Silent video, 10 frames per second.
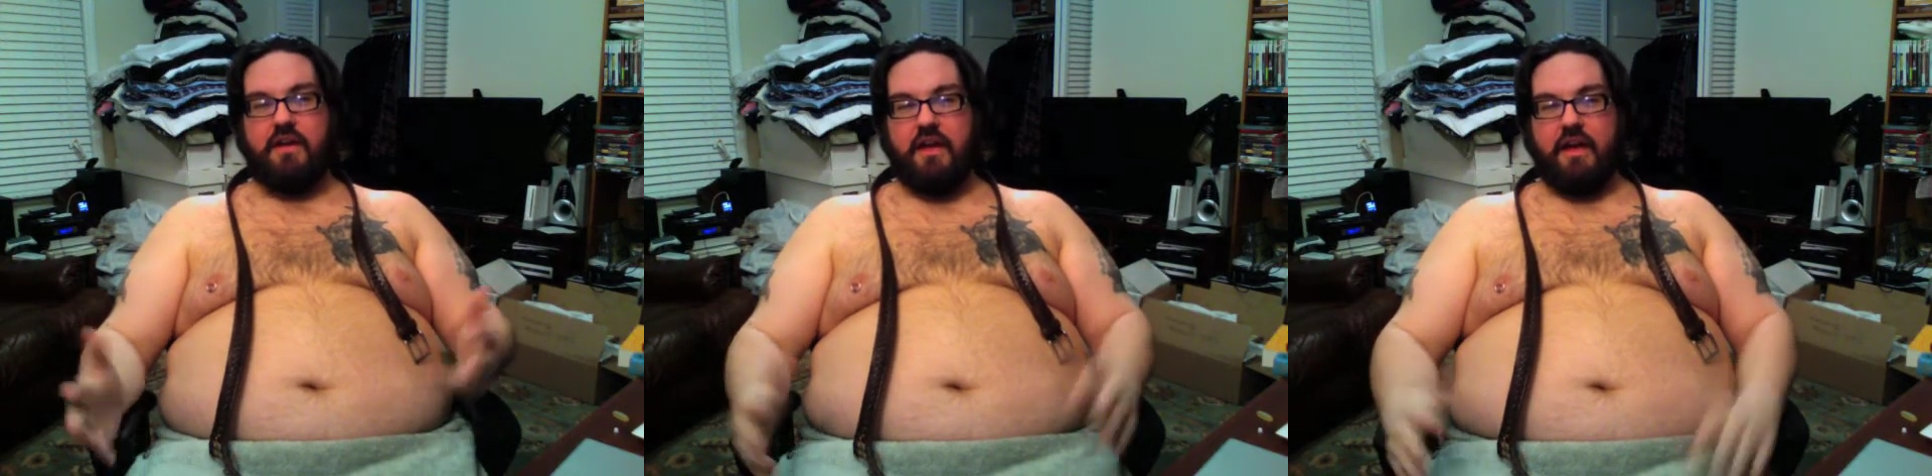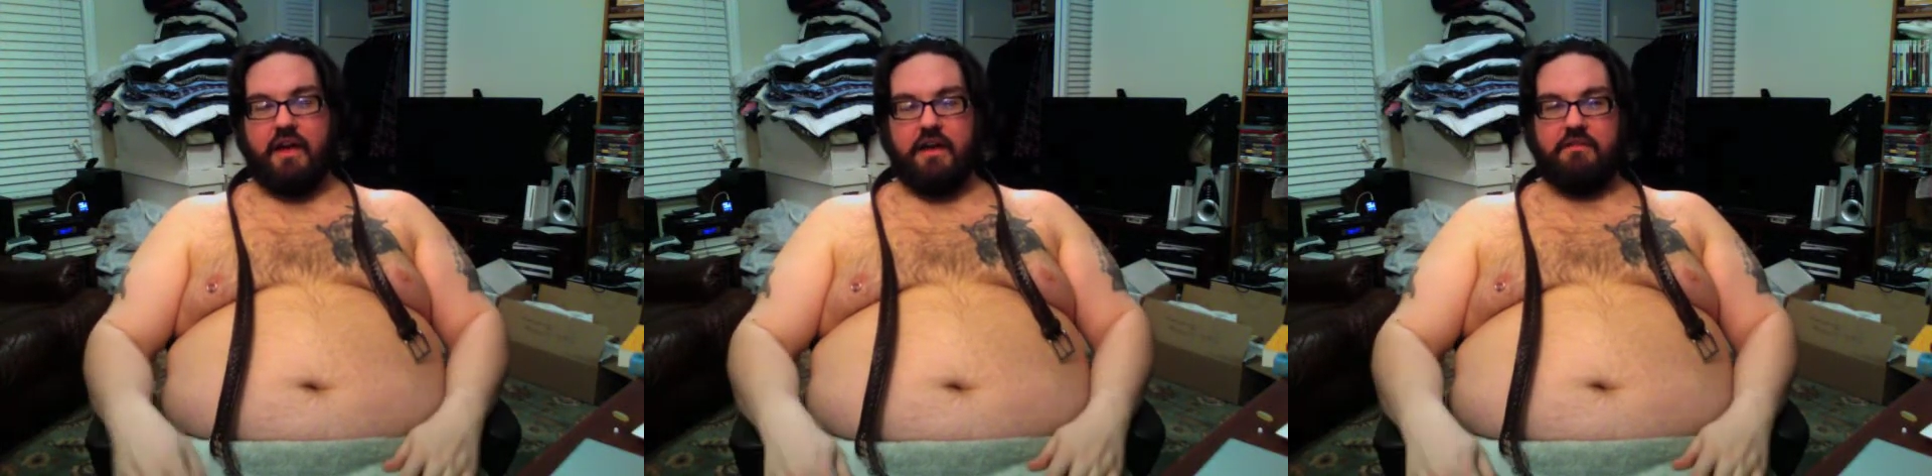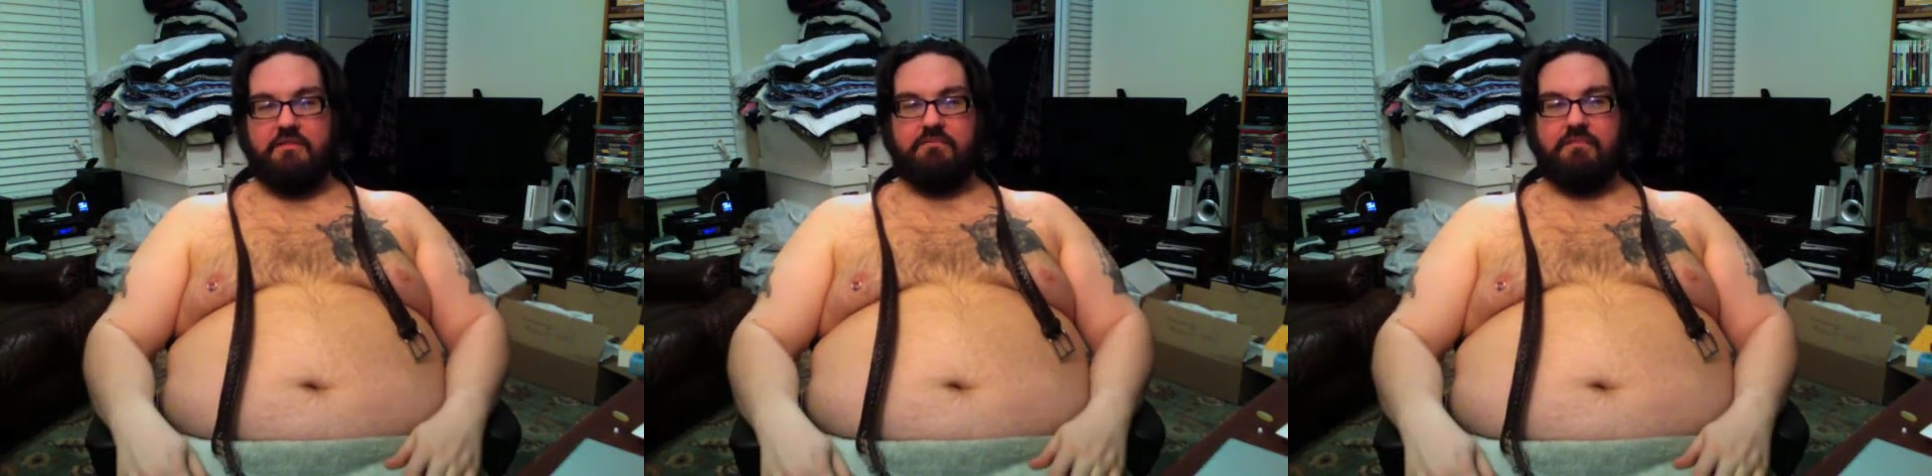
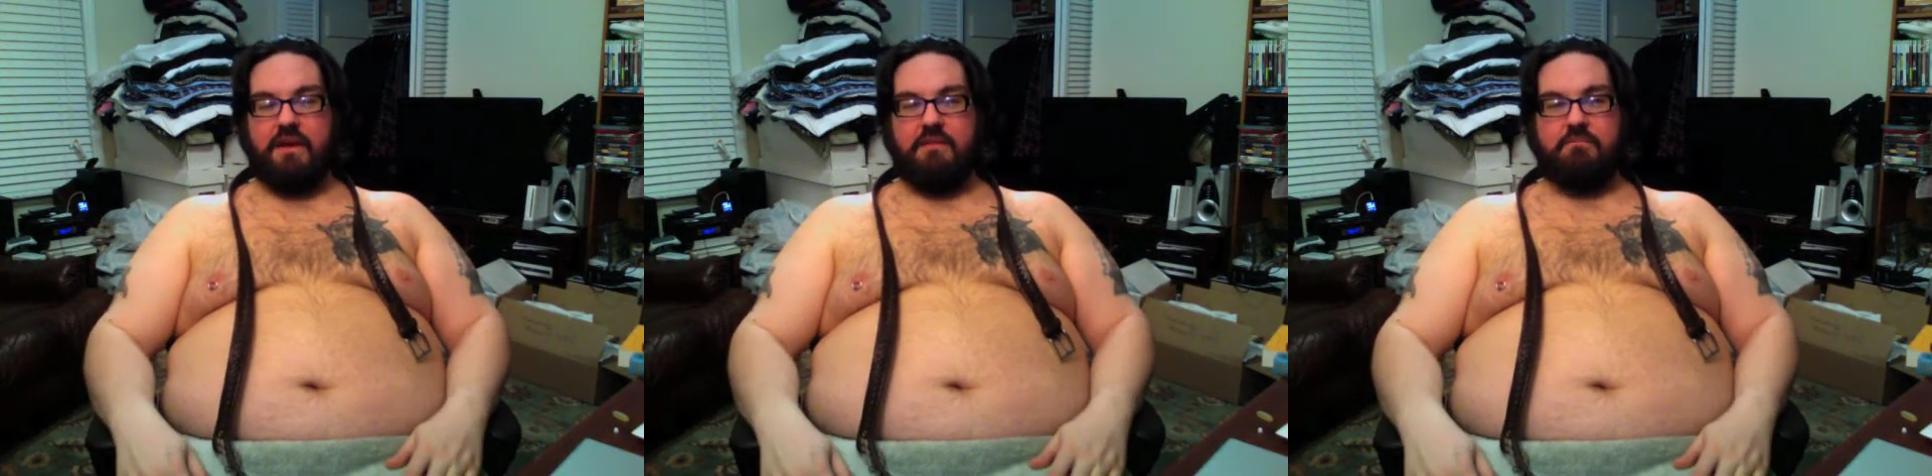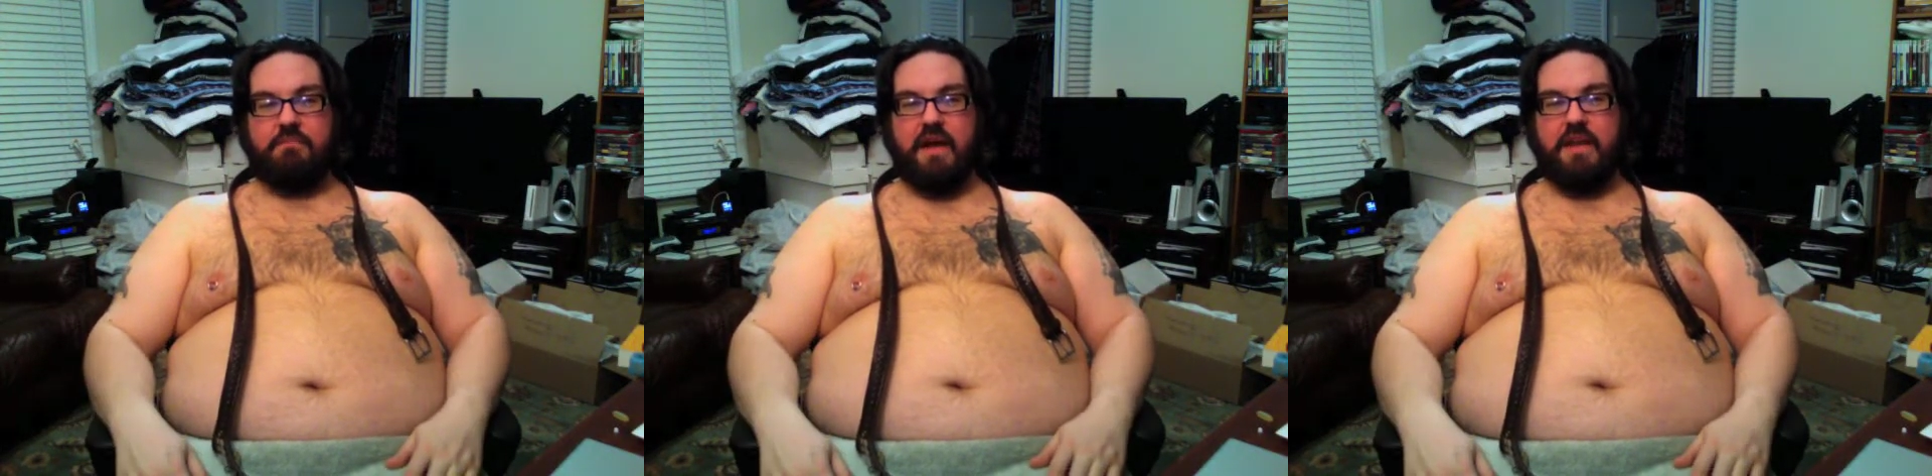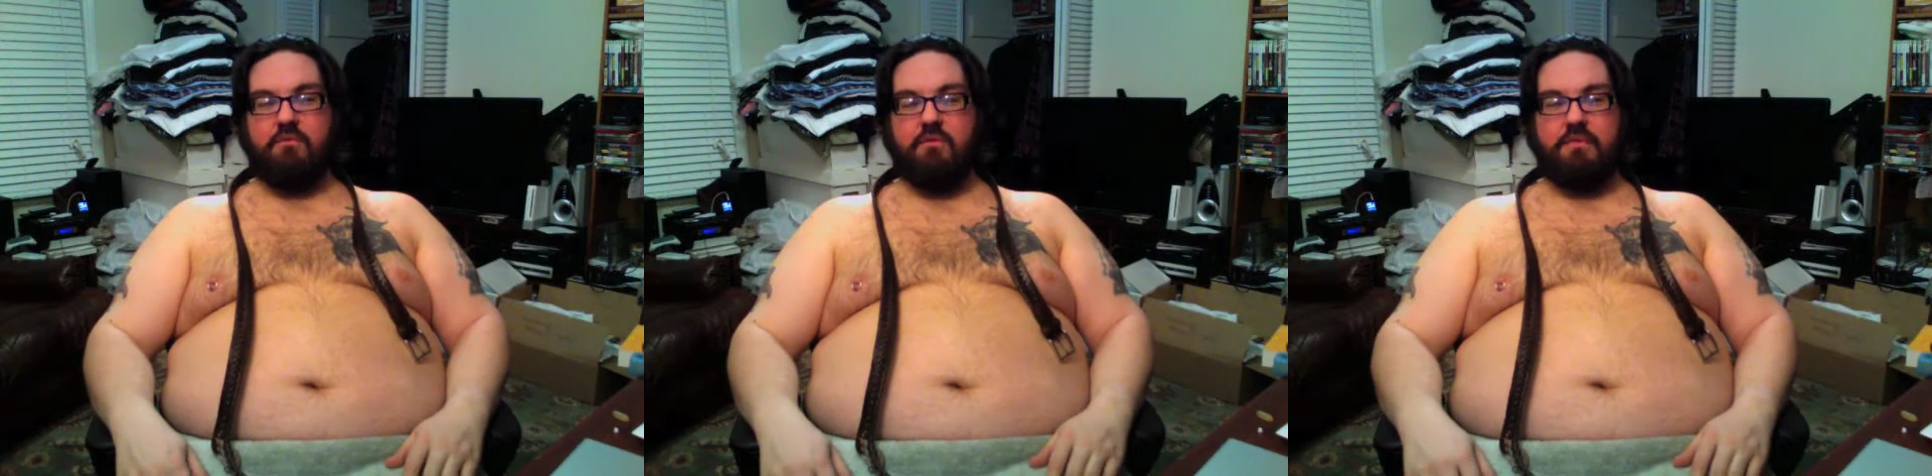and my
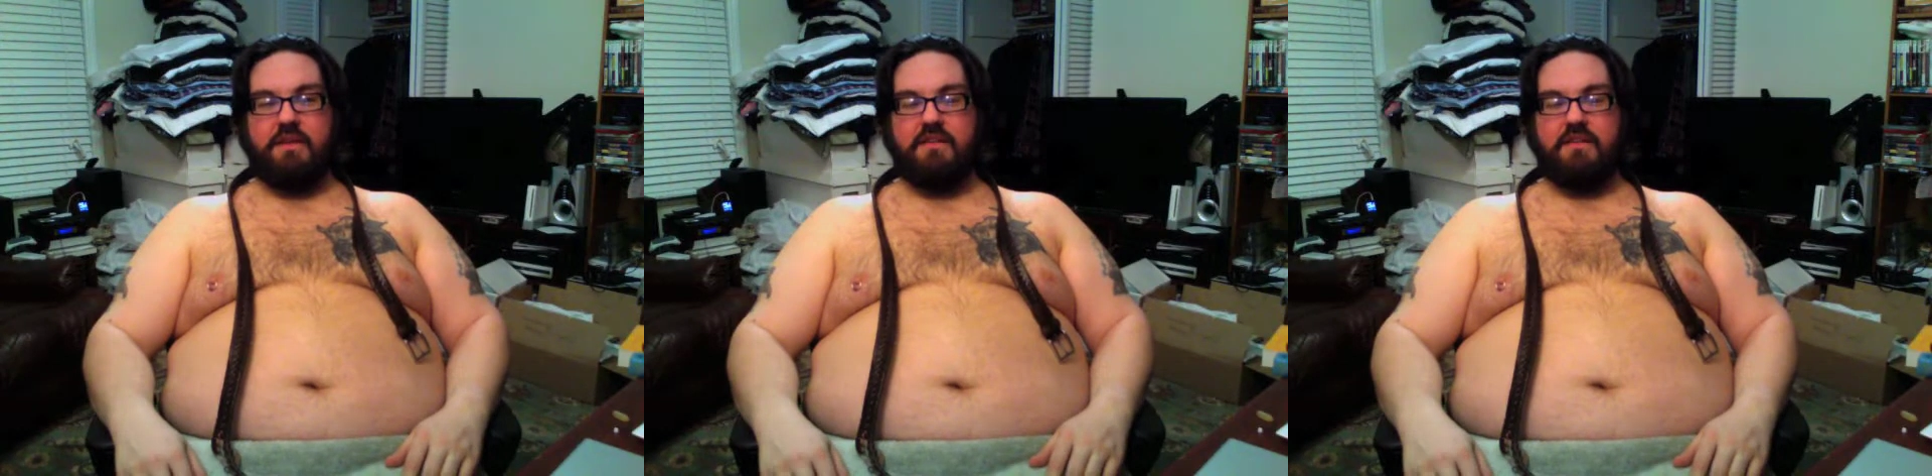body will be